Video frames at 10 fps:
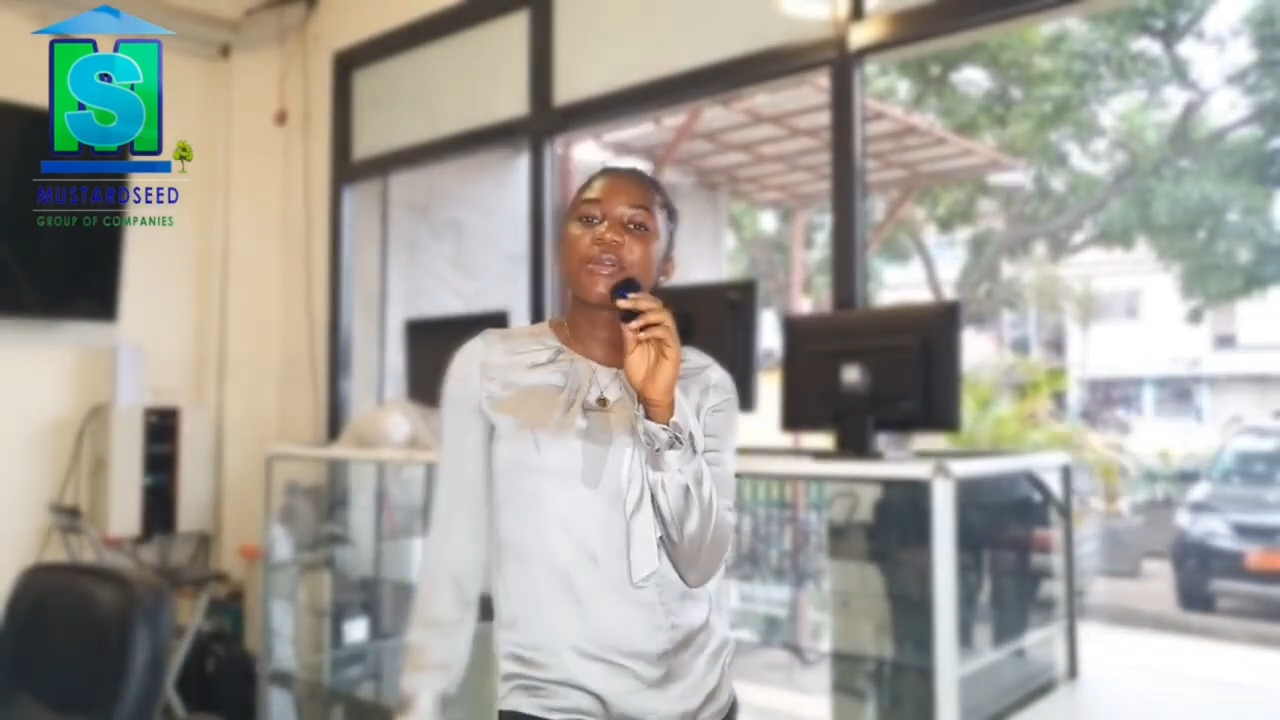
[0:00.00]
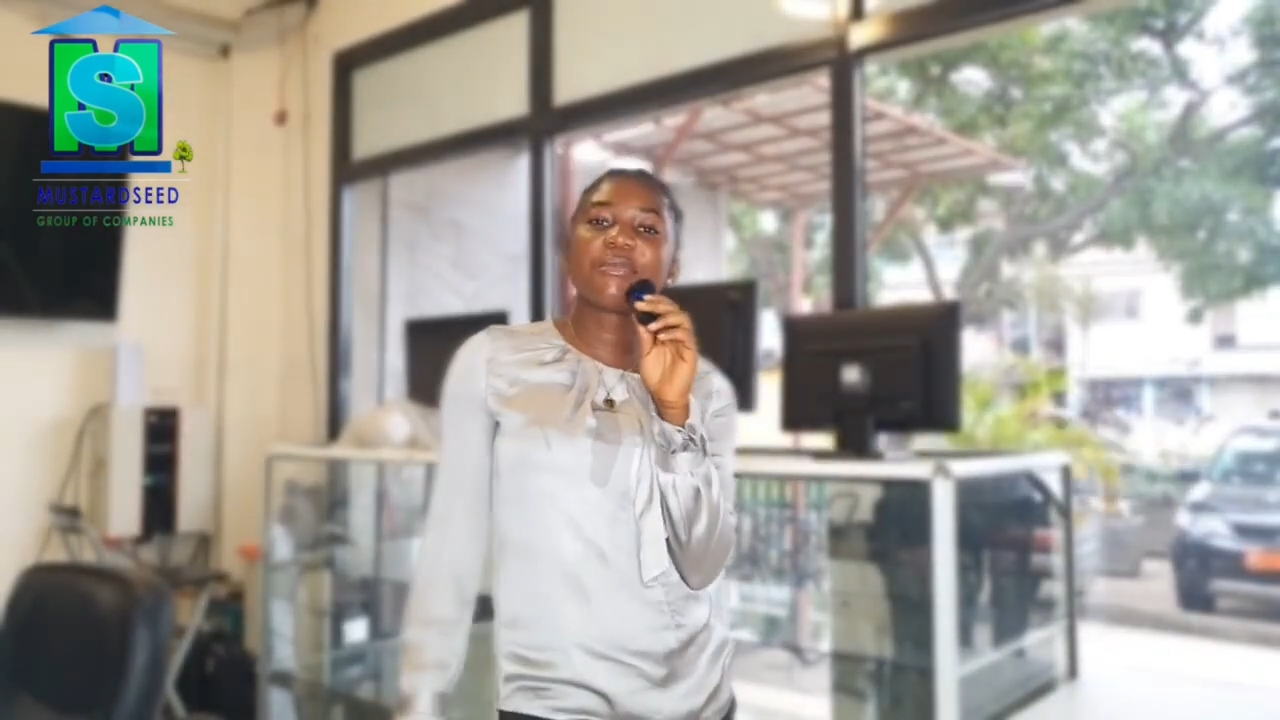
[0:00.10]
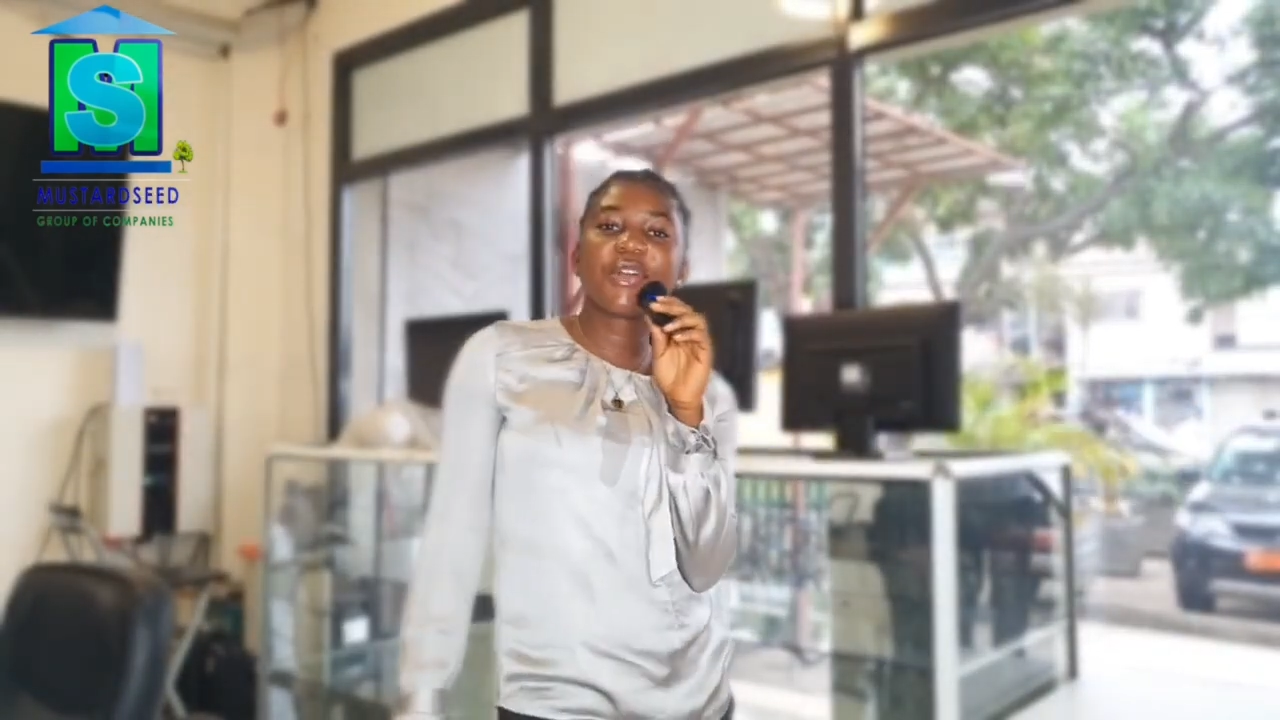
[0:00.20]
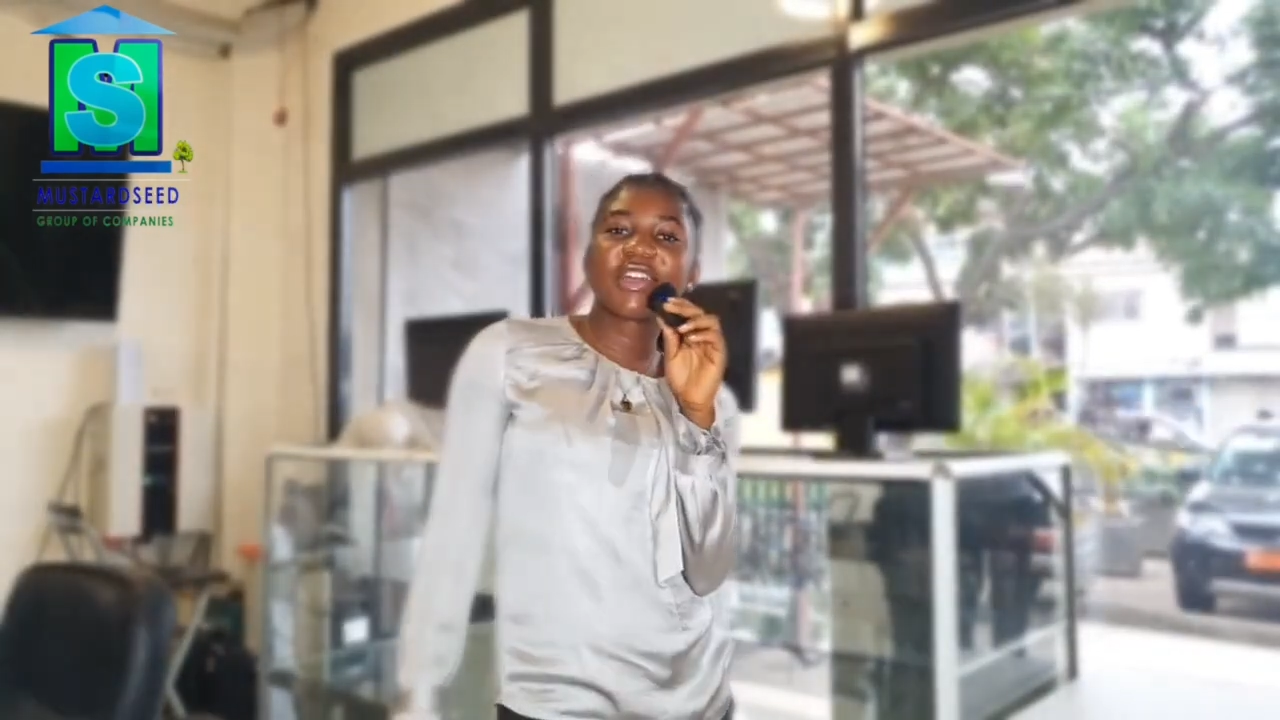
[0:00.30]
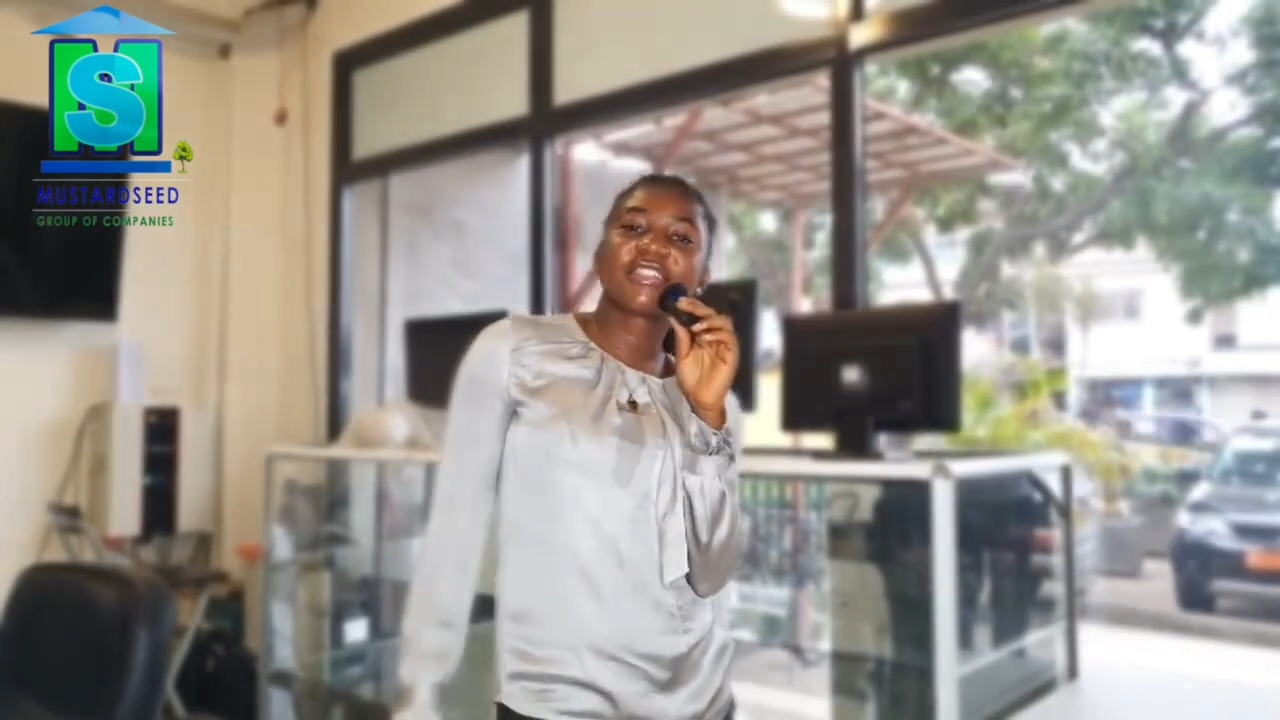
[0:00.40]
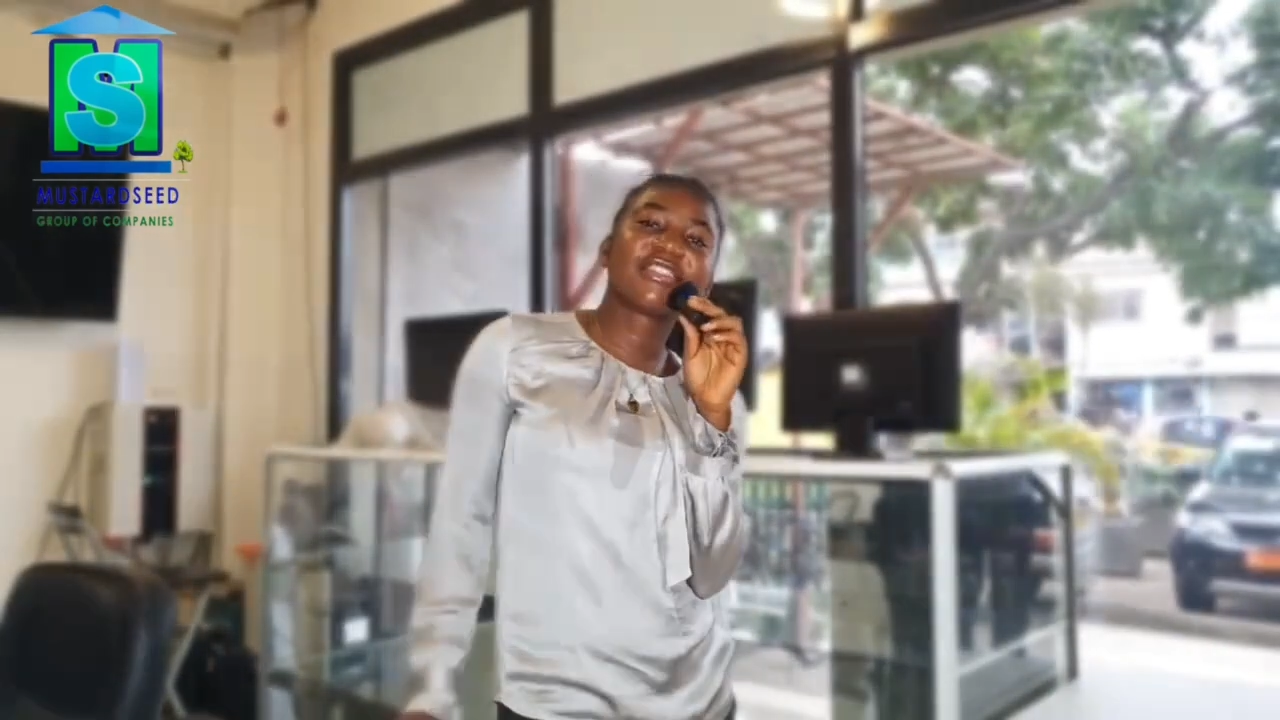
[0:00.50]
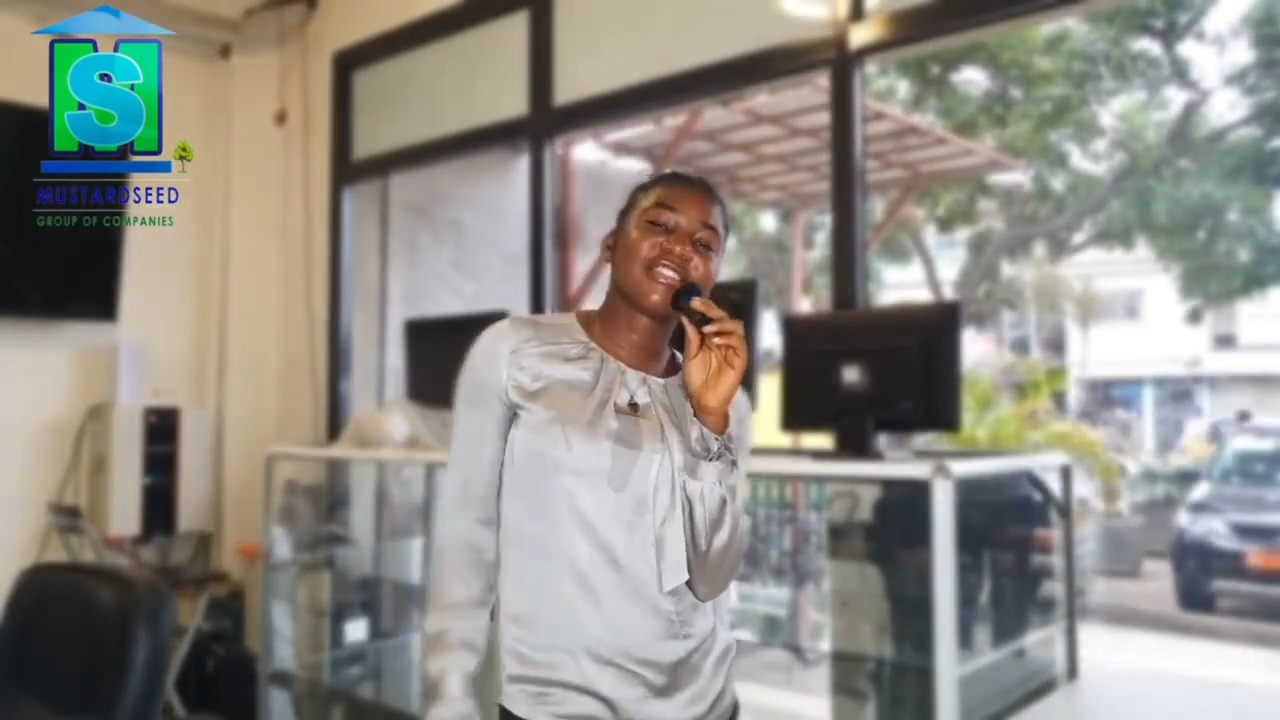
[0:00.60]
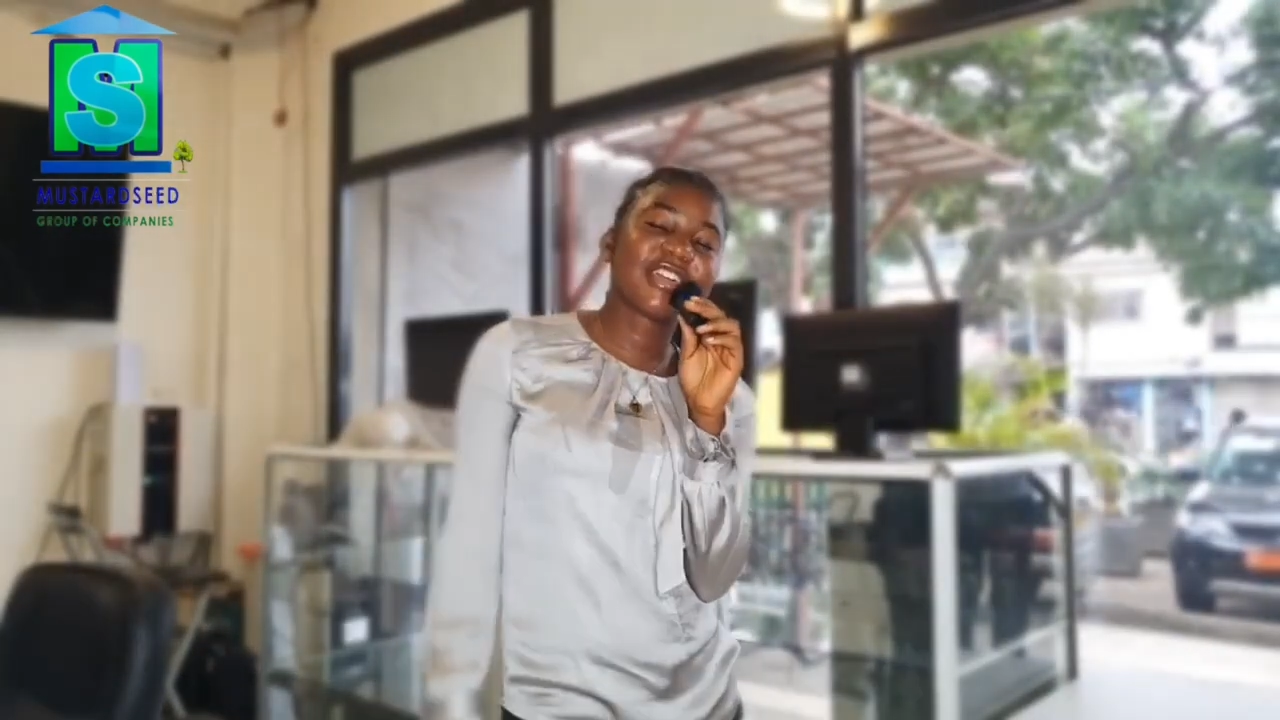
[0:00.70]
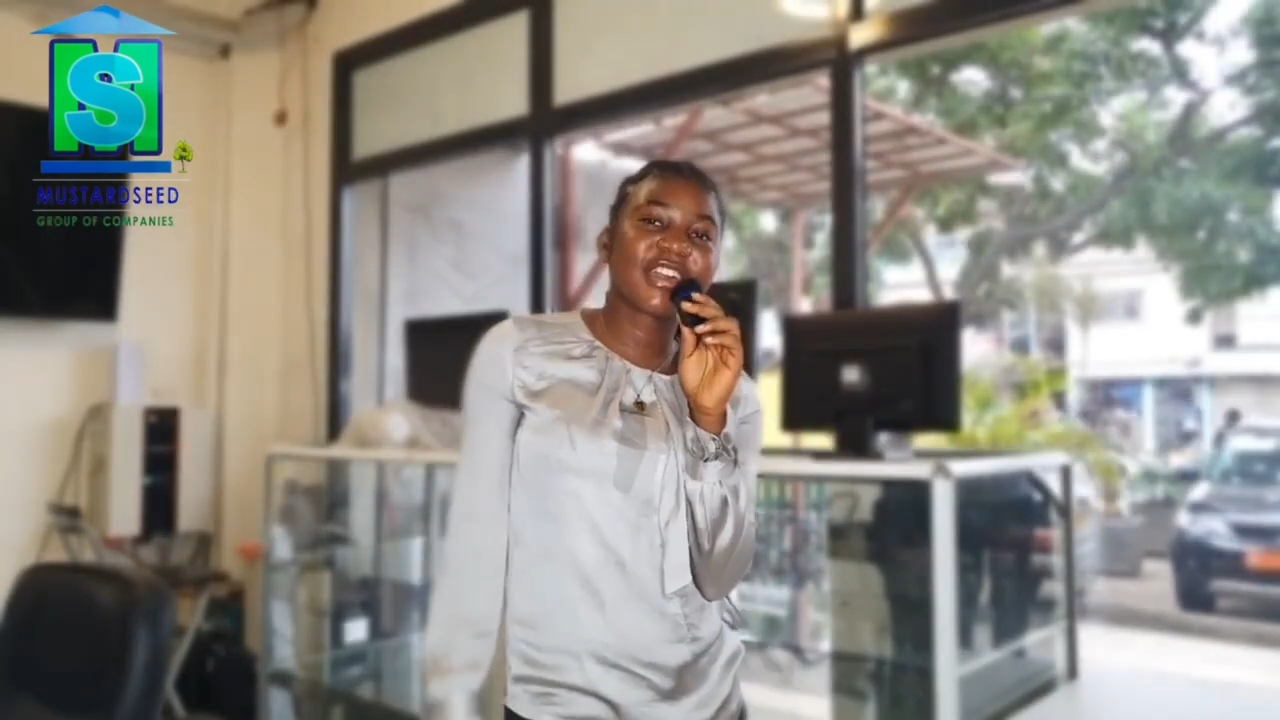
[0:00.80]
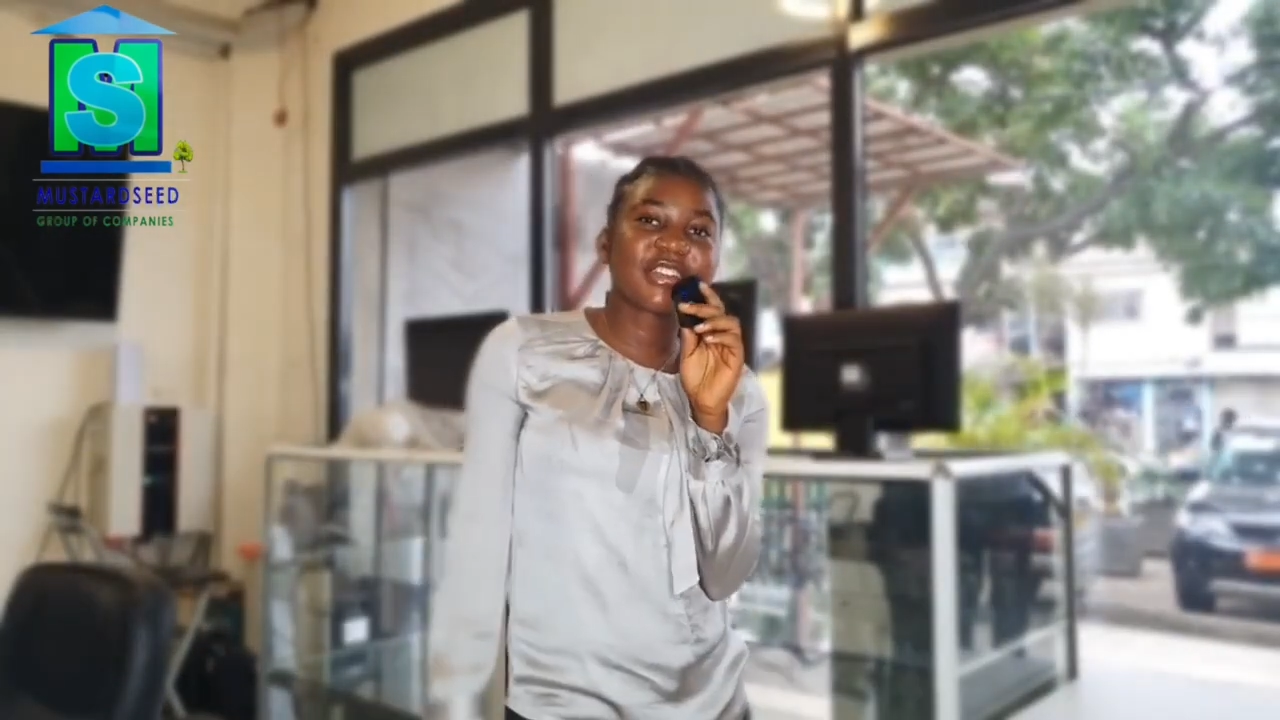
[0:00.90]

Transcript: birthday